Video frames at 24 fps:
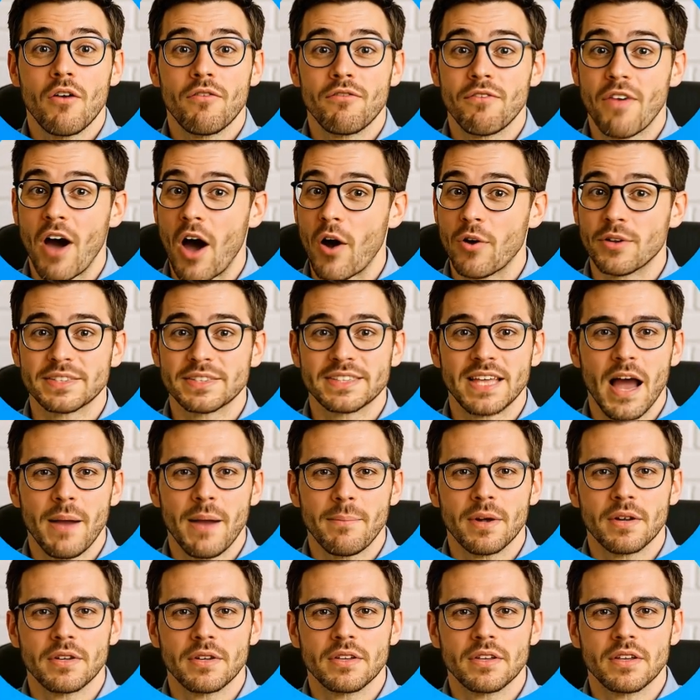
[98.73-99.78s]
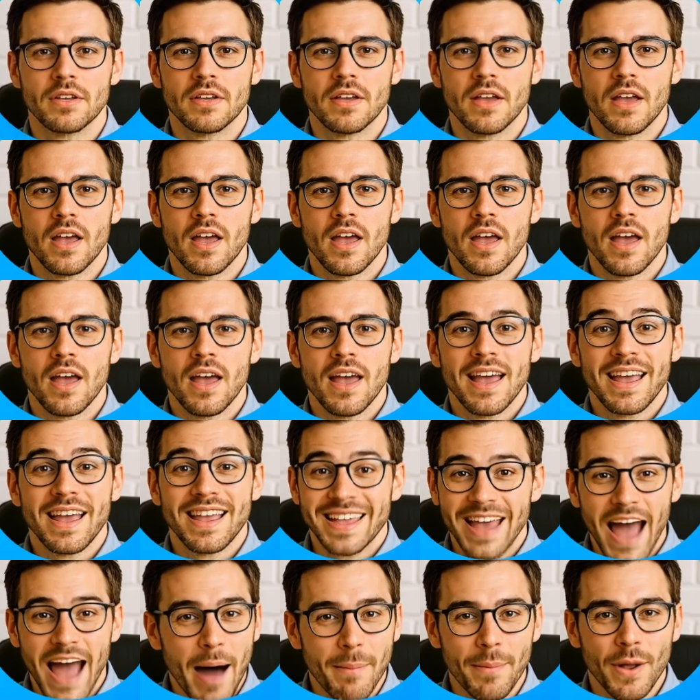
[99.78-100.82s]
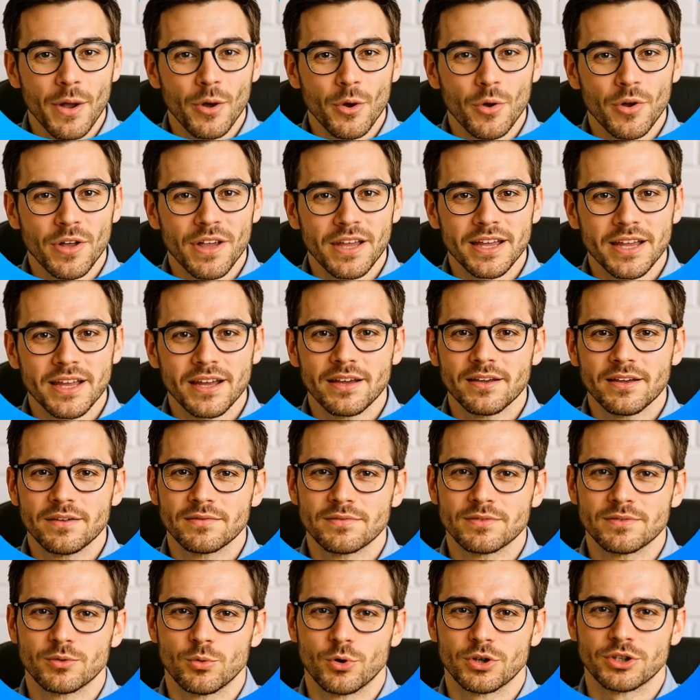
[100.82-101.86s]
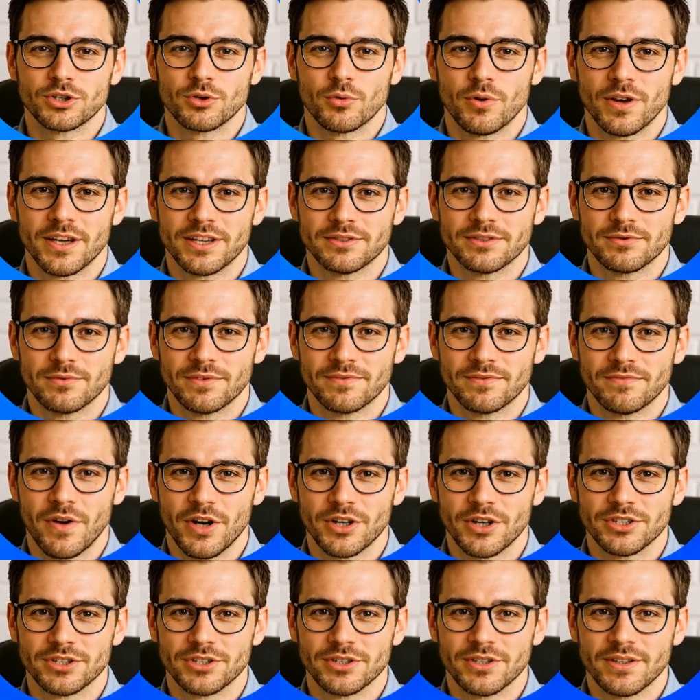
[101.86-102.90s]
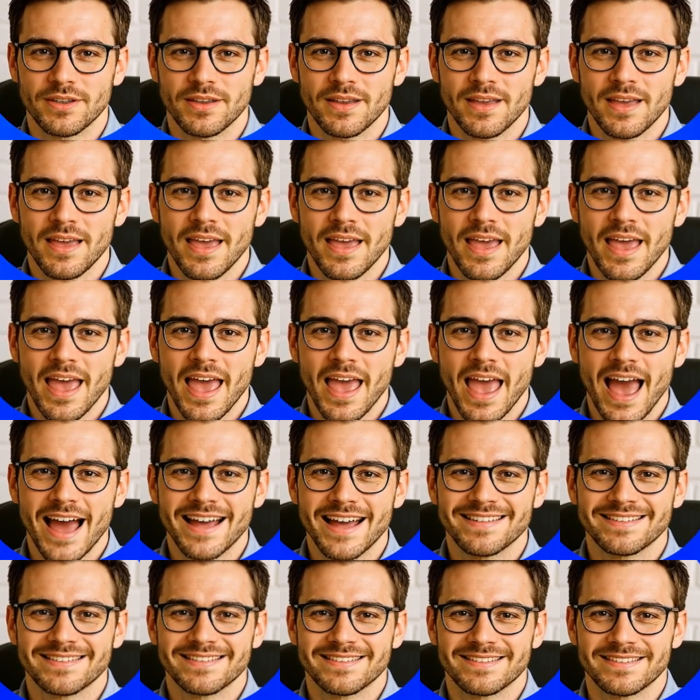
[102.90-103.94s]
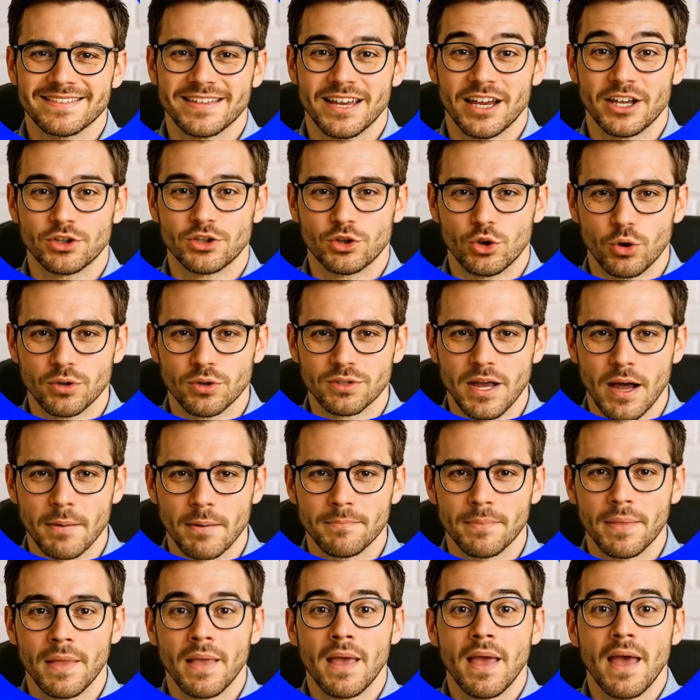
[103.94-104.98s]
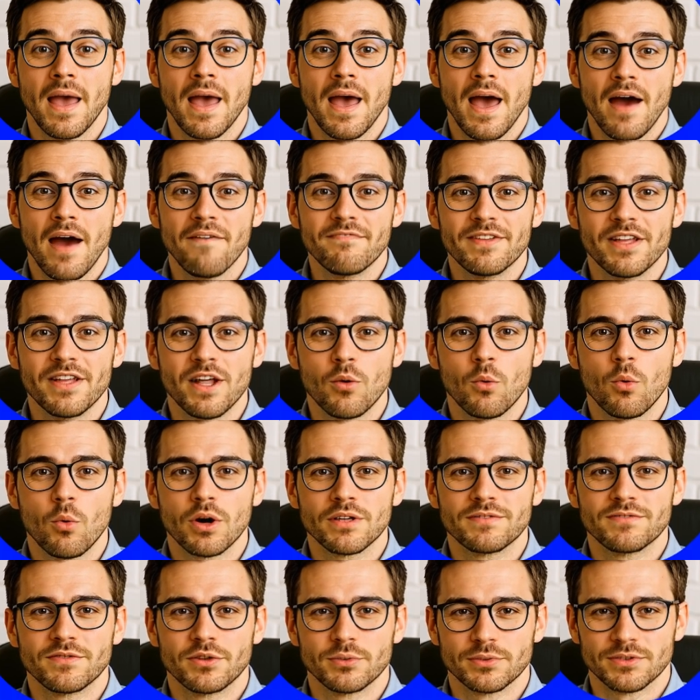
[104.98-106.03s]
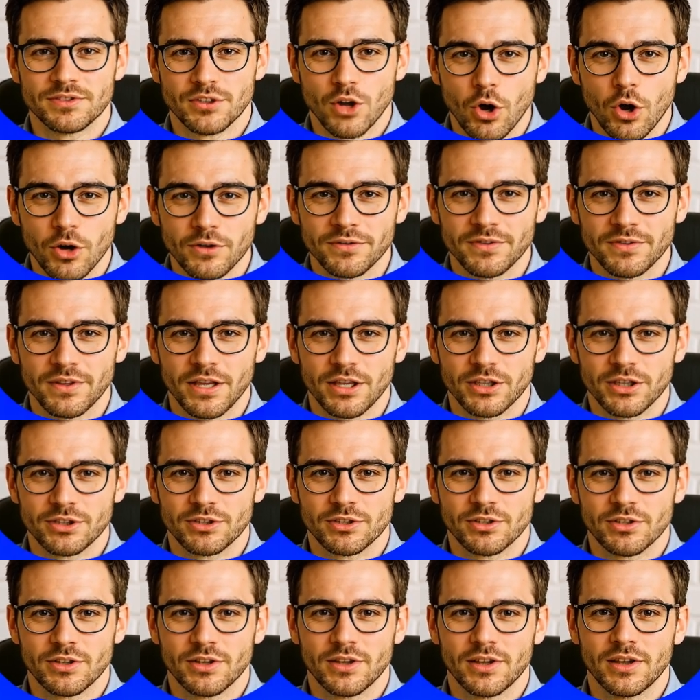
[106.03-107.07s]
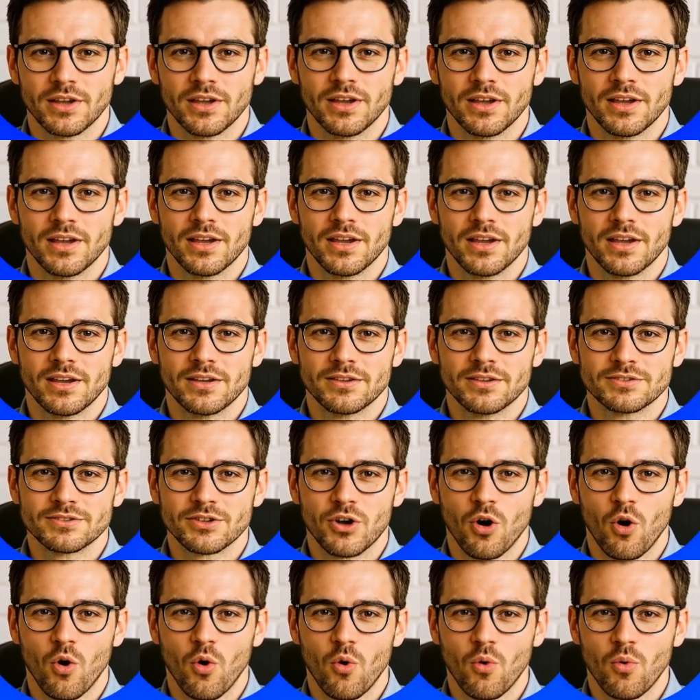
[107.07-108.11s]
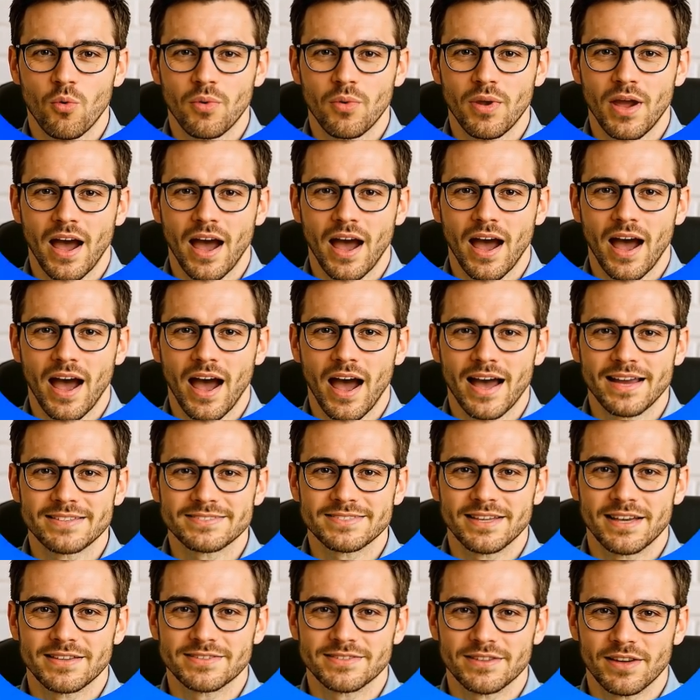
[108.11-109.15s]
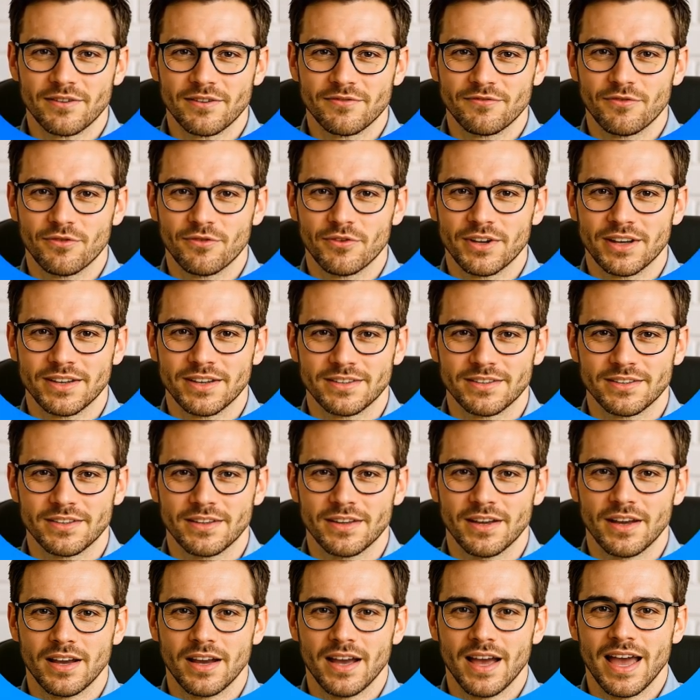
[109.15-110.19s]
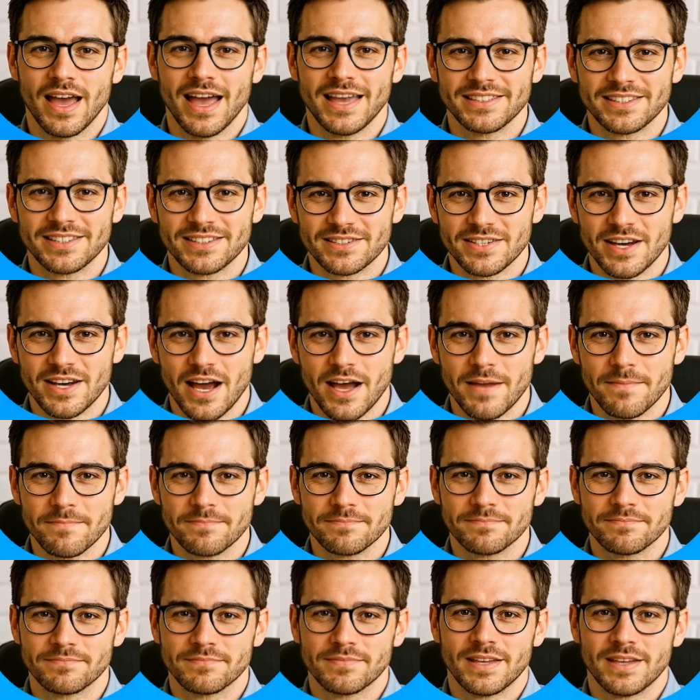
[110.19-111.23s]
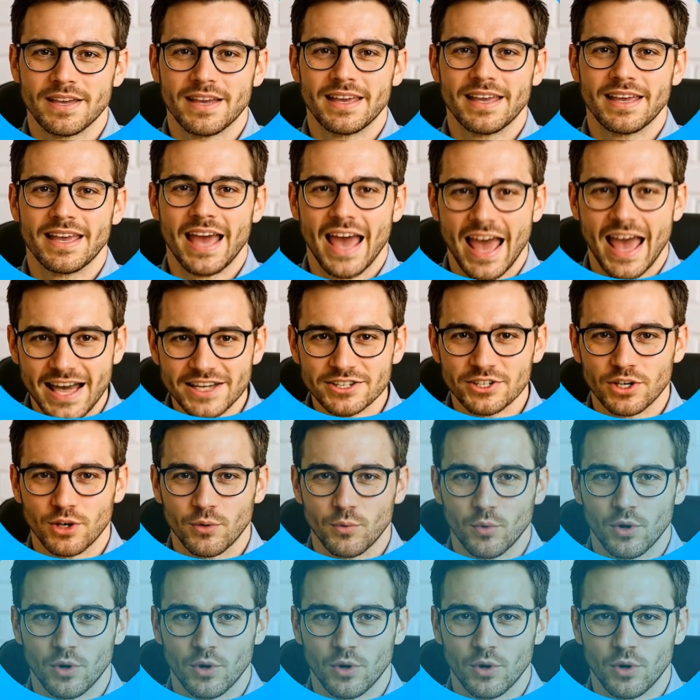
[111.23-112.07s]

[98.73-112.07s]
Final step. Tap here, then here, switch screens, refresh. And yes, it shows up. Everything worked from start to finish. So yeah, I tested it fully, and this time it actually